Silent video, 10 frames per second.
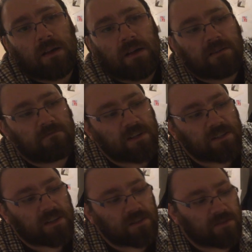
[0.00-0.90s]
And it really
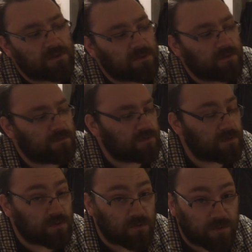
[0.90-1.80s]
sets the tone for
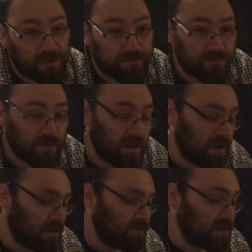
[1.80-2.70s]
the story,
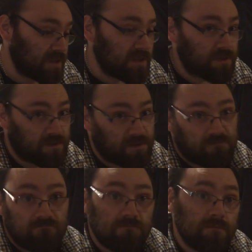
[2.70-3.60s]
which is,
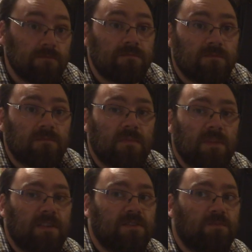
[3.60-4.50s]
mm,
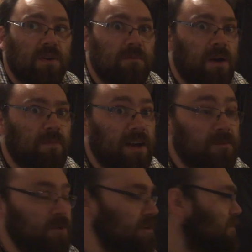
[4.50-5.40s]
it's a bit about black
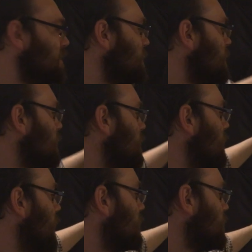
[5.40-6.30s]
and white really,
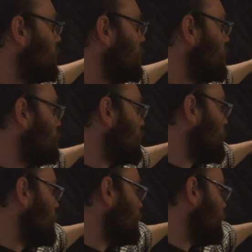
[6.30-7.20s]
and the greys in
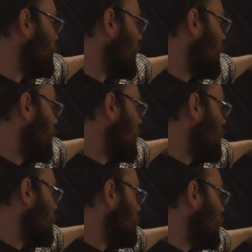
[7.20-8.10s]
between.
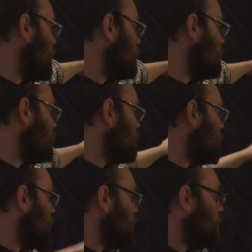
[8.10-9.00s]
But
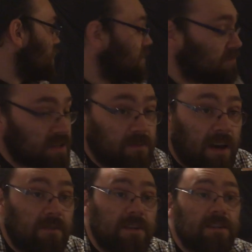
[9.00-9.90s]
what, it, what it's really
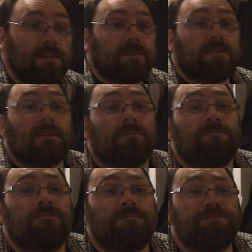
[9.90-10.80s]
about is um,